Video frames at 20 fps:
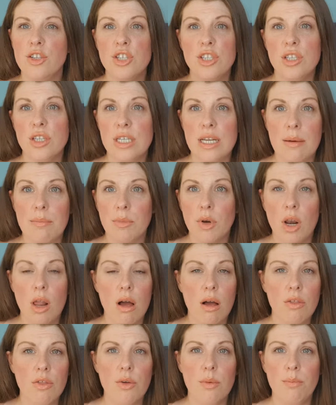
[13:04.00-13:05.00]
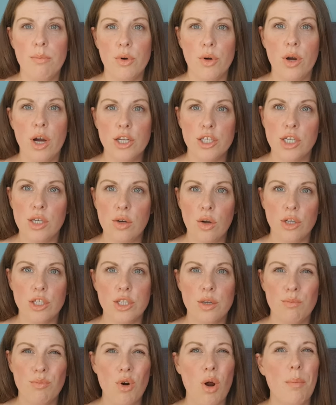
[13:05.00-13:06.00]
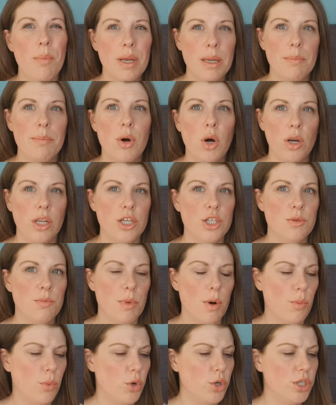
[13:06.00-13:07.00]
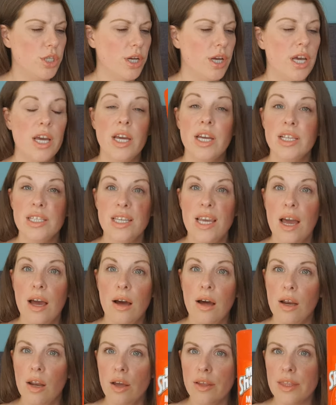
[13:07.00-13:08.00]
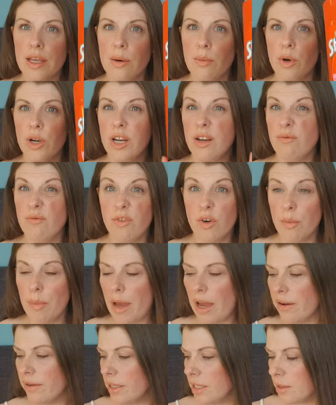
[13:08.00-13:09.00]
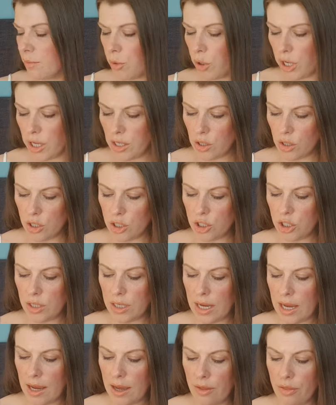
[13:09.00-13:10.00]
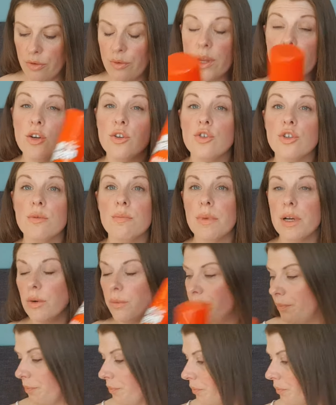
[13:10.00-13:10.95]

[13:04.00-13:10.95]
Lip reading: just a damp cloth, but I do like to properly polish my wood. So yeah, I like that one, and for a pound it's pretty good. You get 300ml.